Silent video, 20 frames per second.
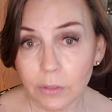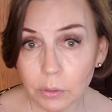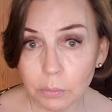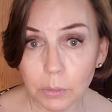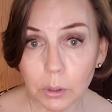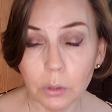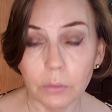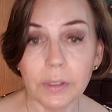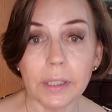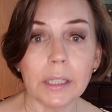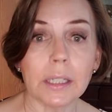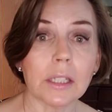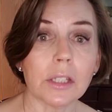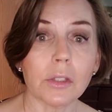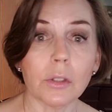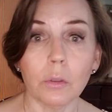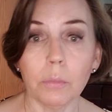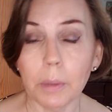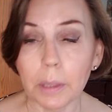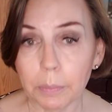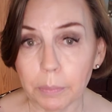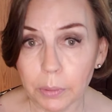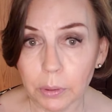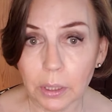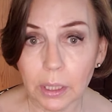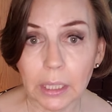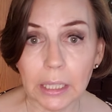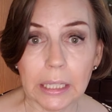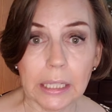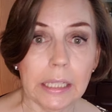to move it so people
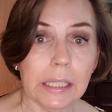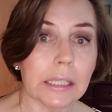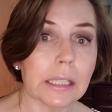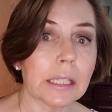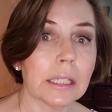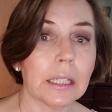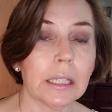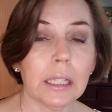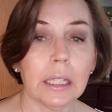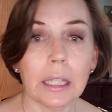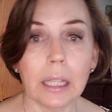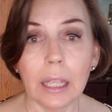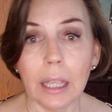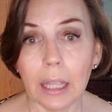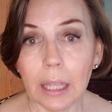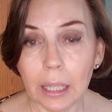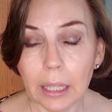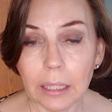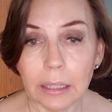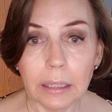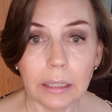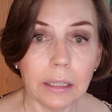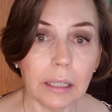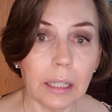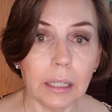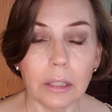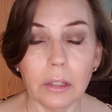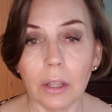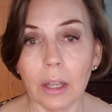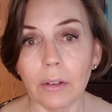can eat. And
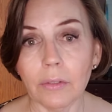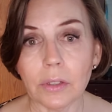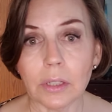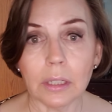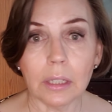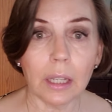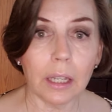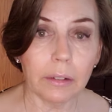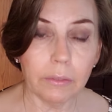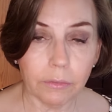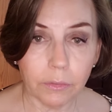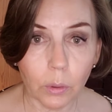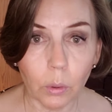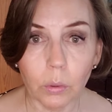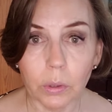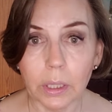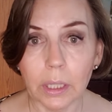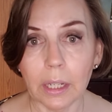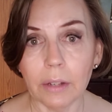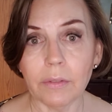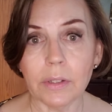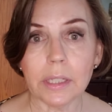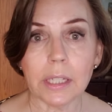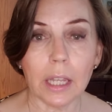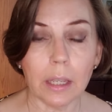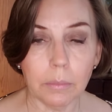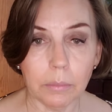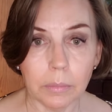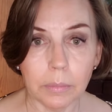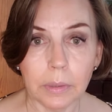then you have to unfold it every
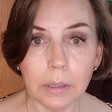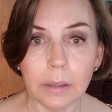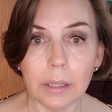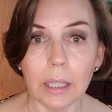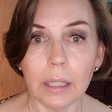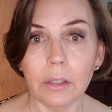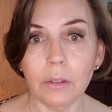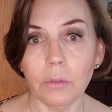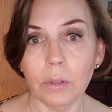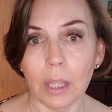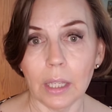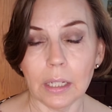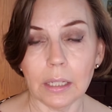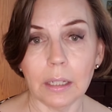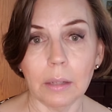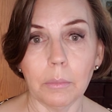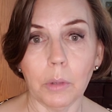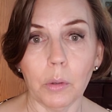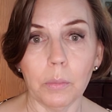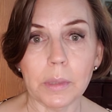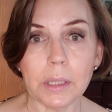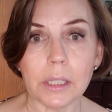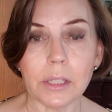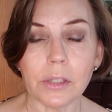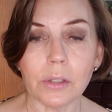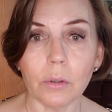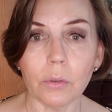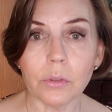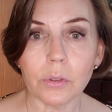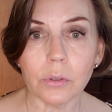time that you get a moment to
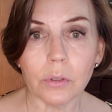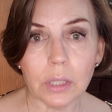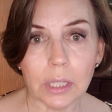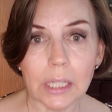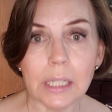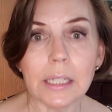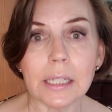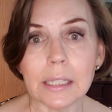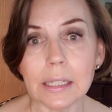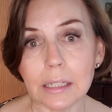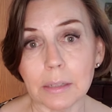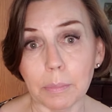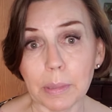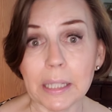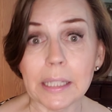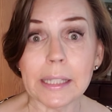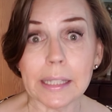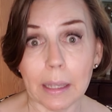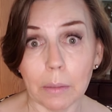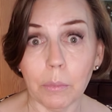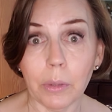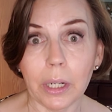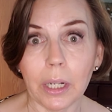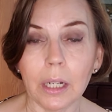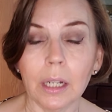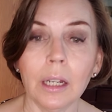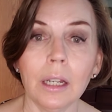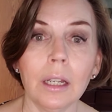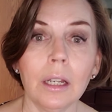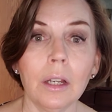sew. So you need it to be
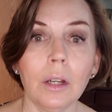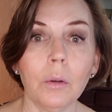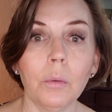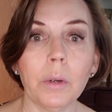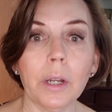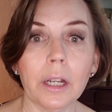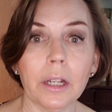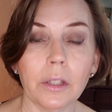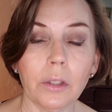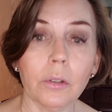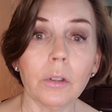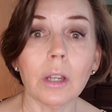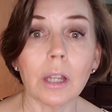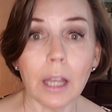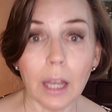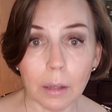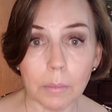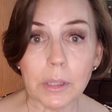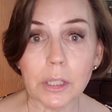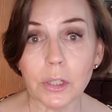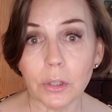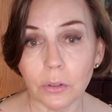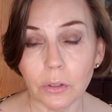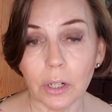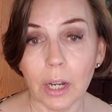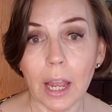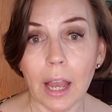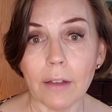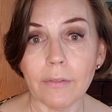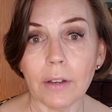somewhere where you can come and do your
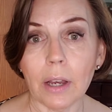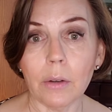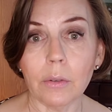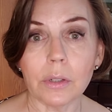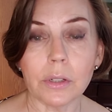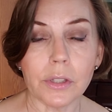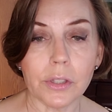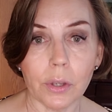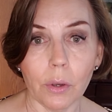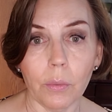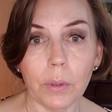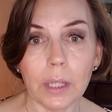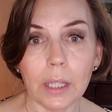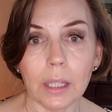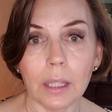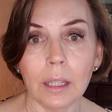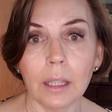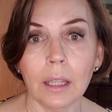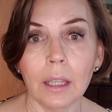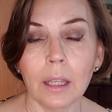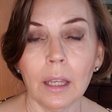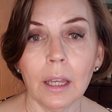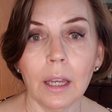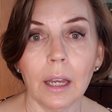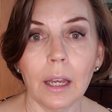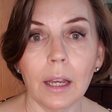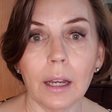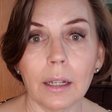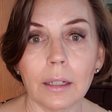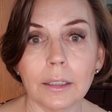half-hour sewing,
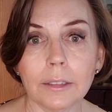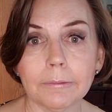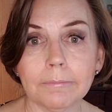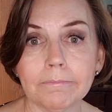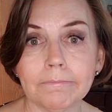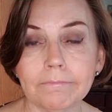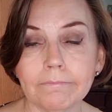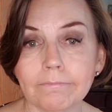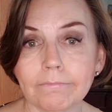however